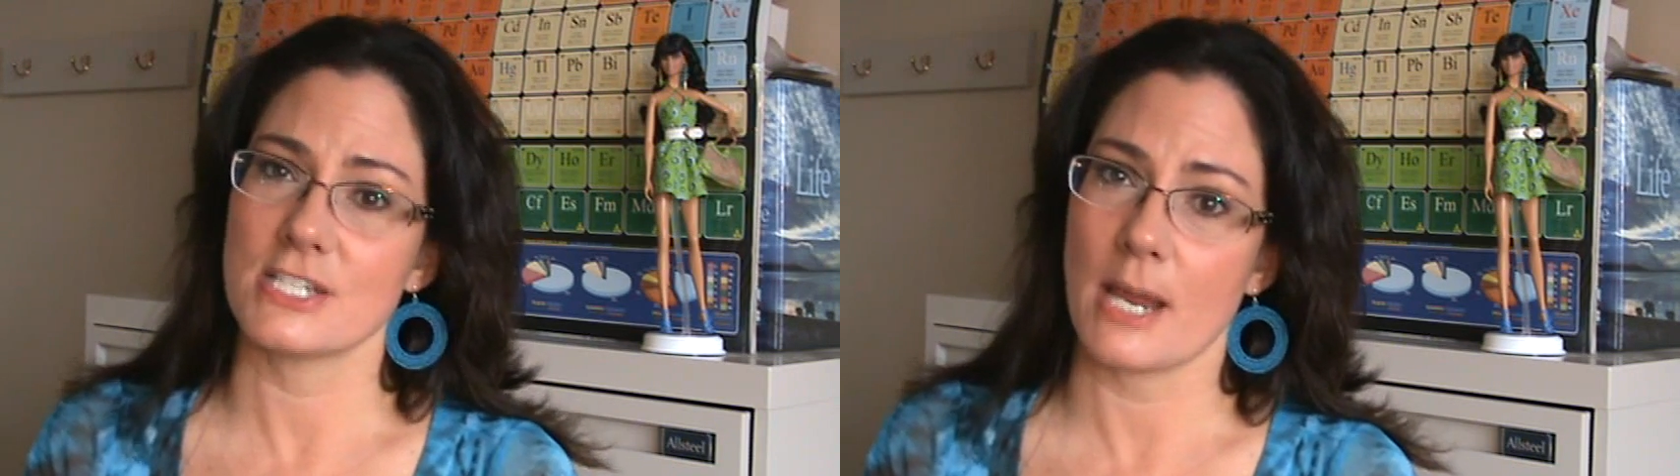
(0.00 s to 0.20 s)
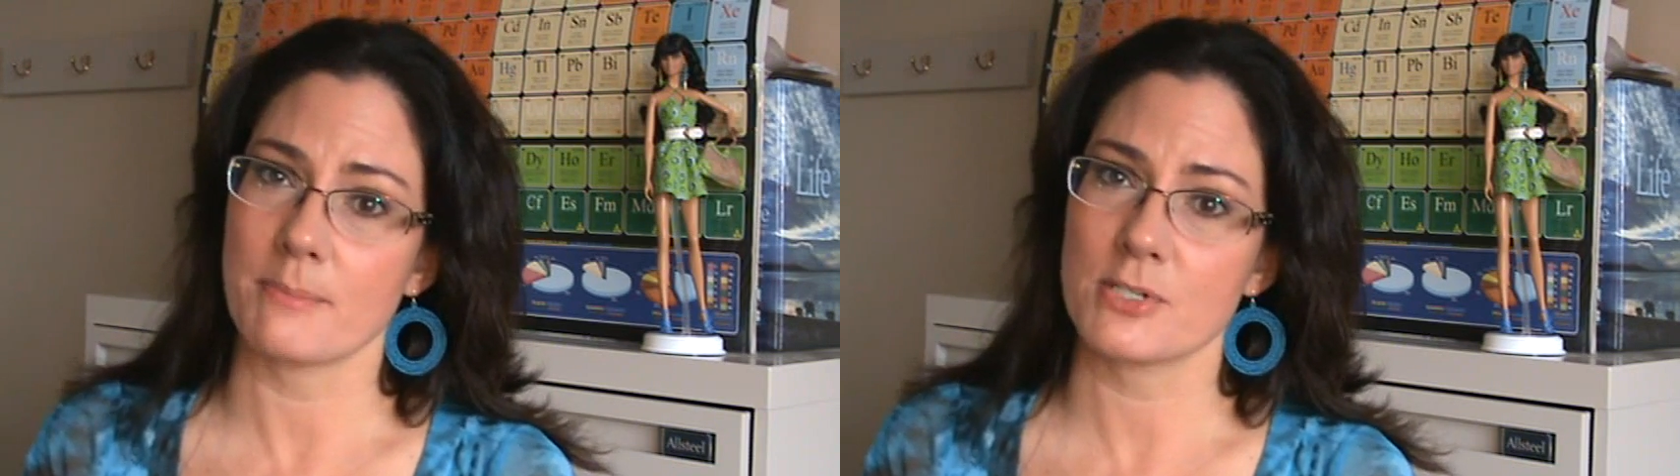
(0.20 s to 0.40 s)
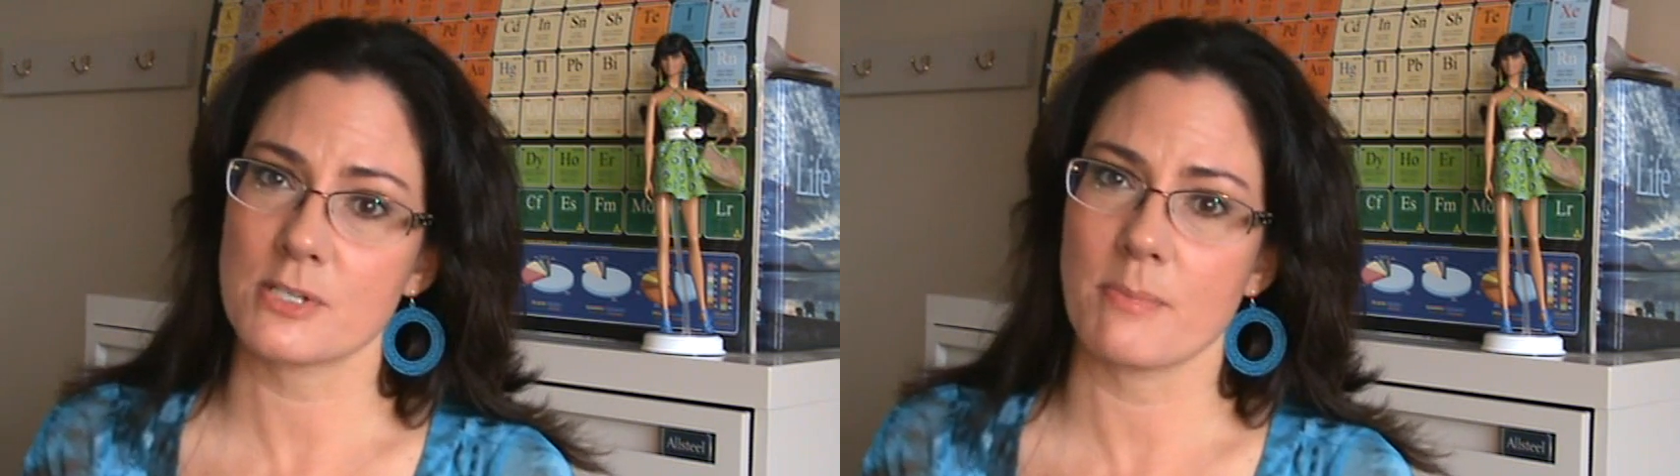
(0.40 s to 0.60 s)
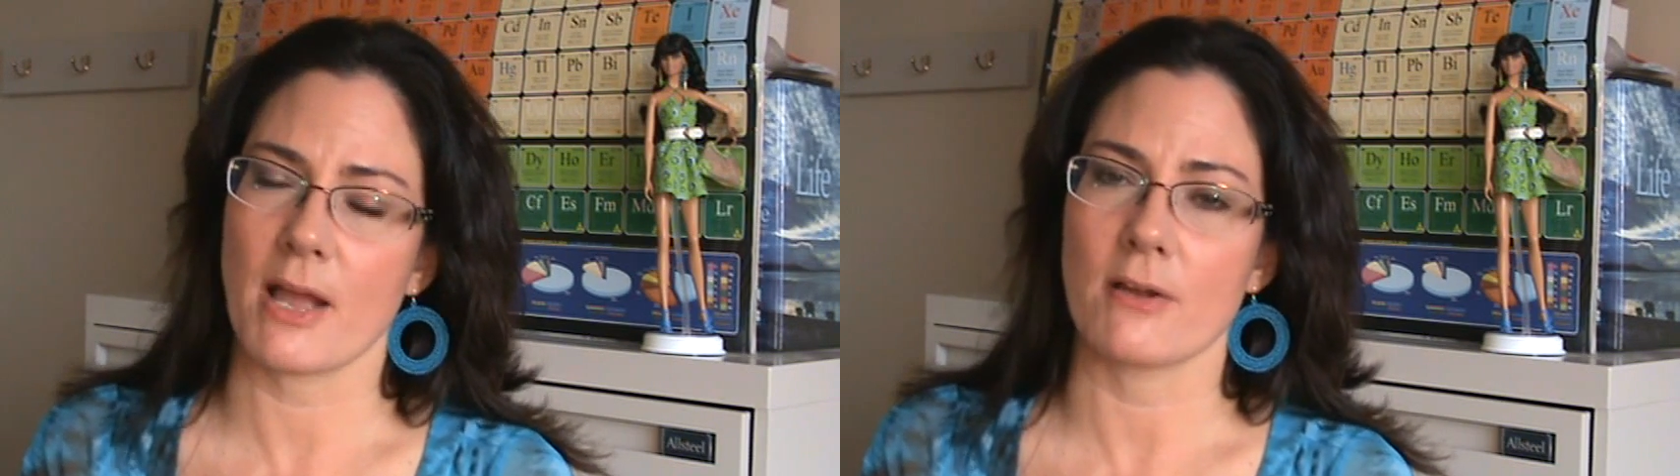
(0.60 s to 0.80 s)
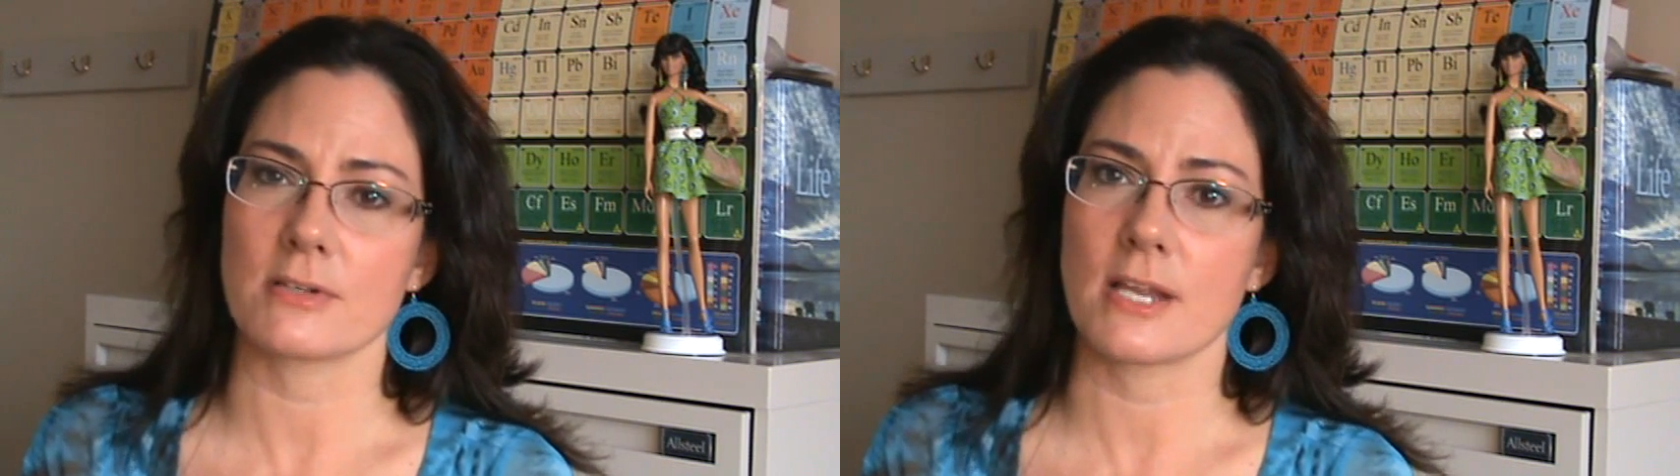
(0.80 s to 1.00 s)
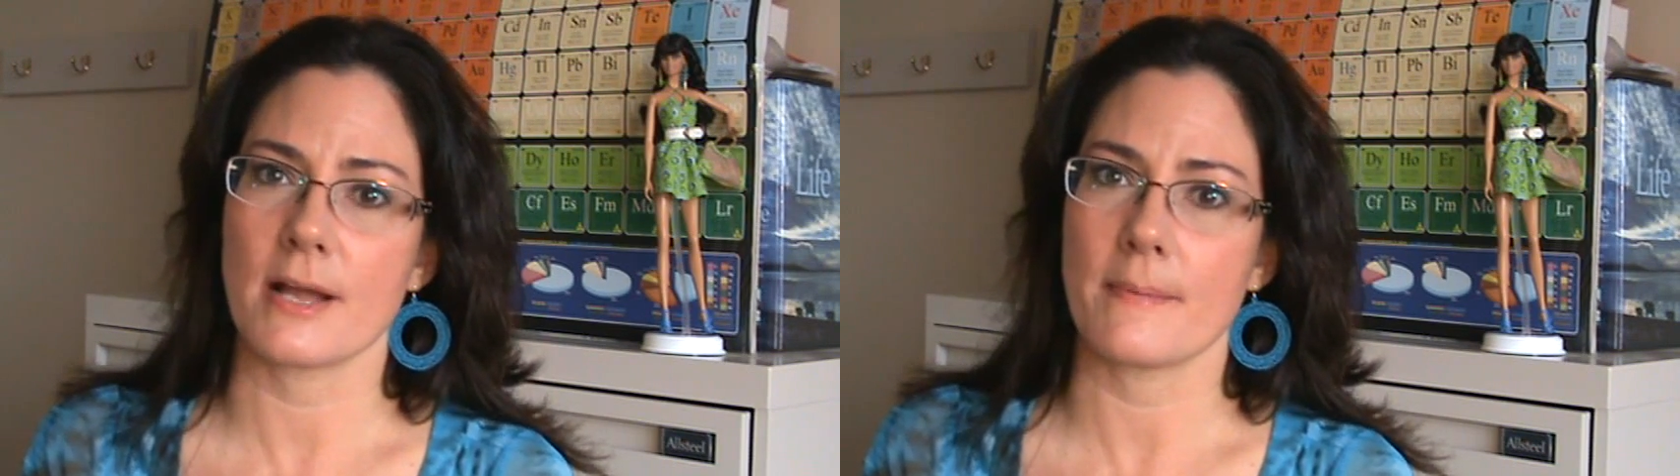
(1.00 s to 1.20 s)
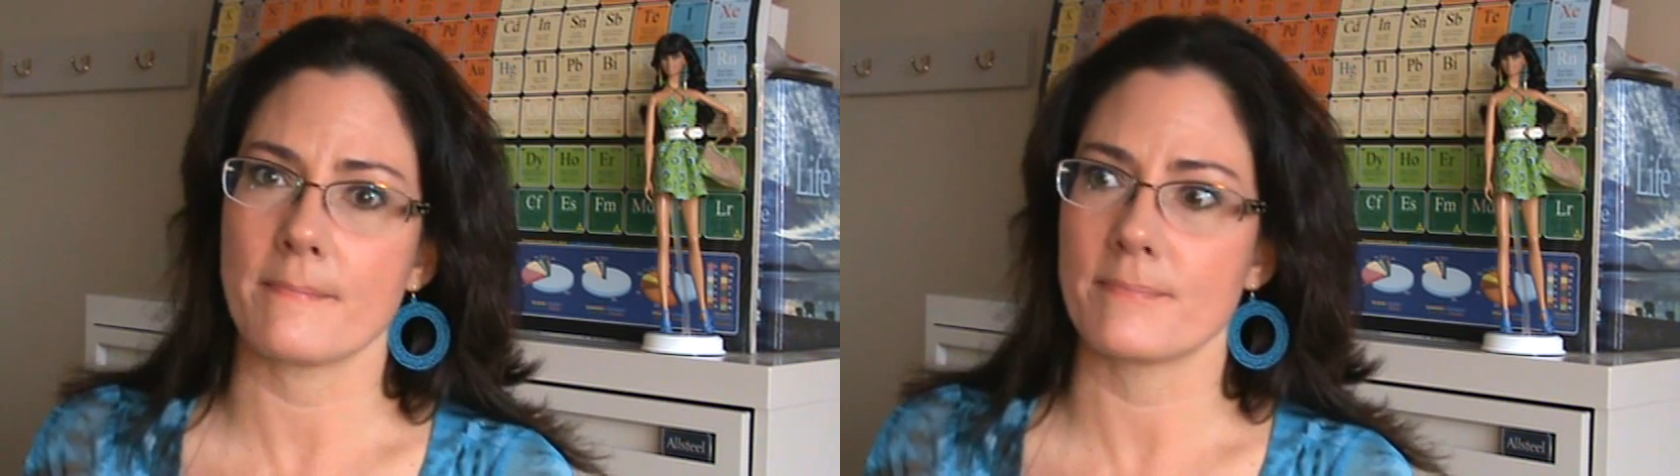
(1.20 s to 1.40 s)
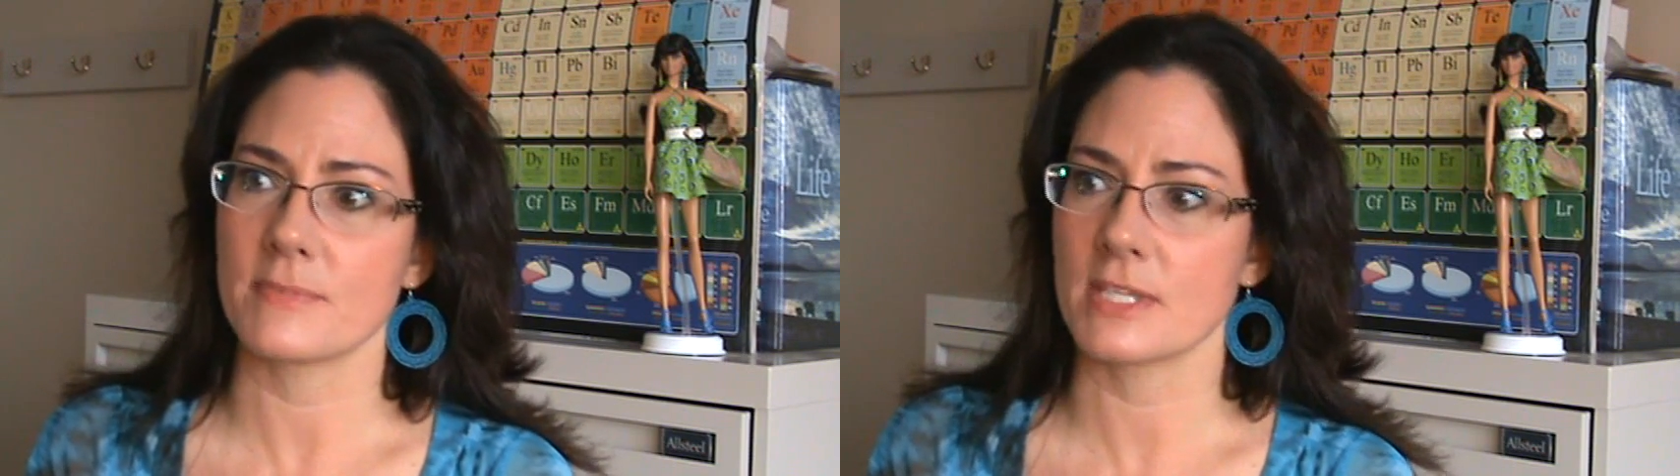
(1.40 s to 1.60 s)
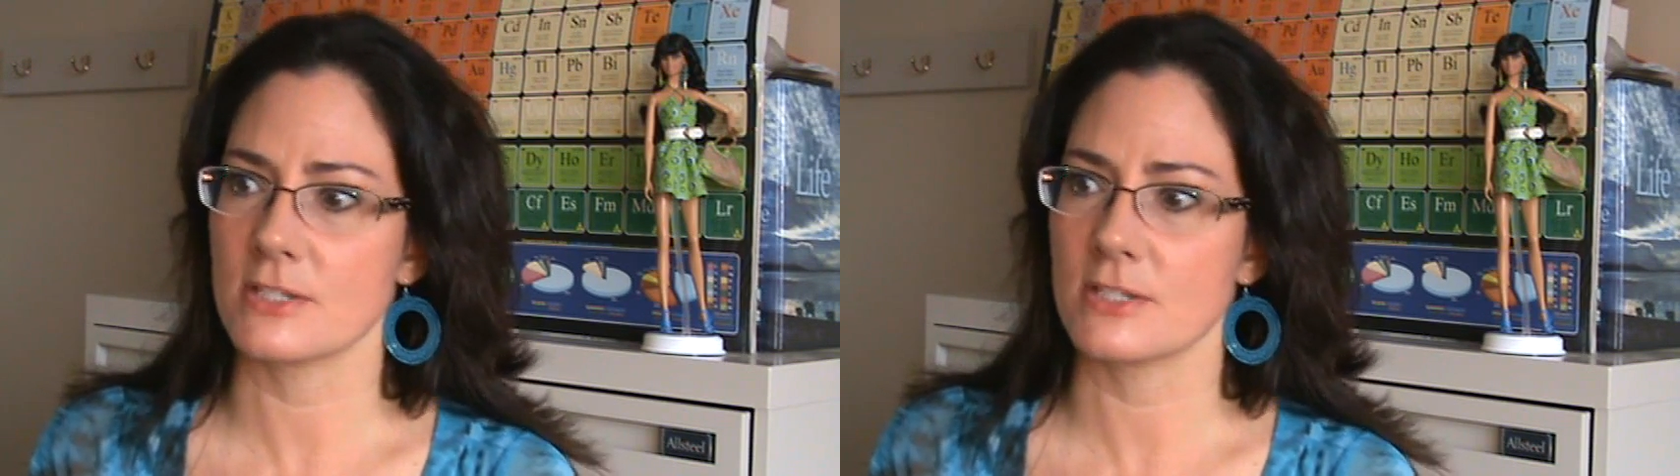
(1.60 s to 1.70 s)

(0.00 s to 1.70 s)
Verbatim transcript: chapters about um,